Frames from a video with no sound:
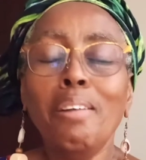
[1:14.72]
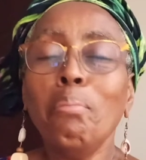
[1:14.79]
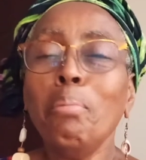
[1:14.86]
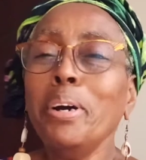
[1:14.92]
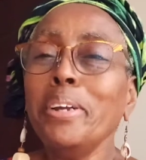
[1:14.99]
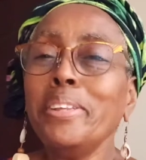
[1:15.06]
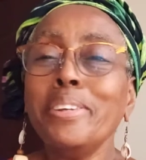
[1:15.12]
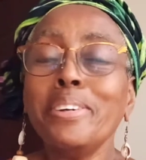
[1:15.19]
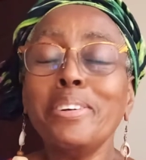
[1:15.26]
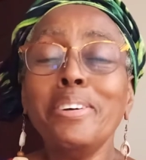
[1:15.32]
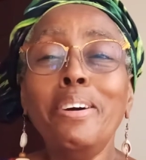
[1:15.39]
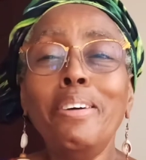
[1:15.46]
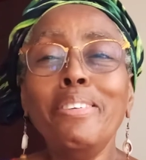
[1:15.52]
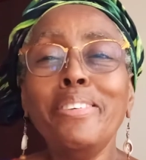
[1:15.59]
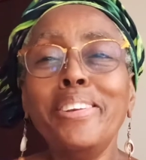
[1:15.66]
But the
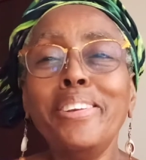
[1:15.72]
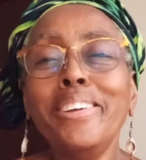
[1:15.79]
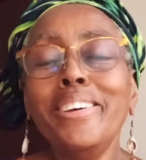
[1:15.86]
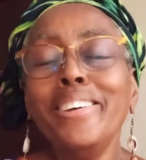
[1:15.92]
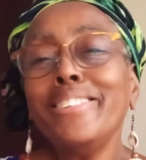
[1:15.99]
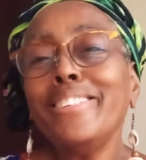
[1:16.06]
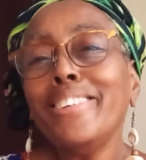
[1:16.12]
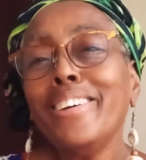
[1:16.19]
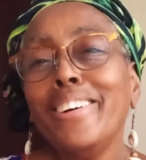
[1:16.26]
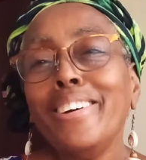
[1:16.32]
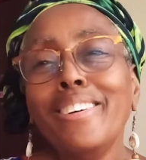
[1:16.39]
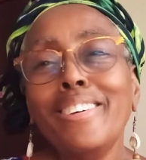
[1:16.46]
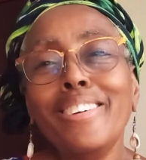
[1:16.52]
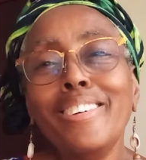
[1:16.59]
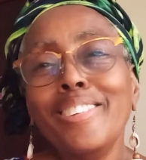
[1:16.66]
coconuts,
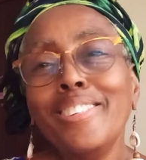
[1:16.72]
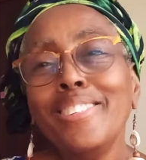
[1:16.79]
y'all,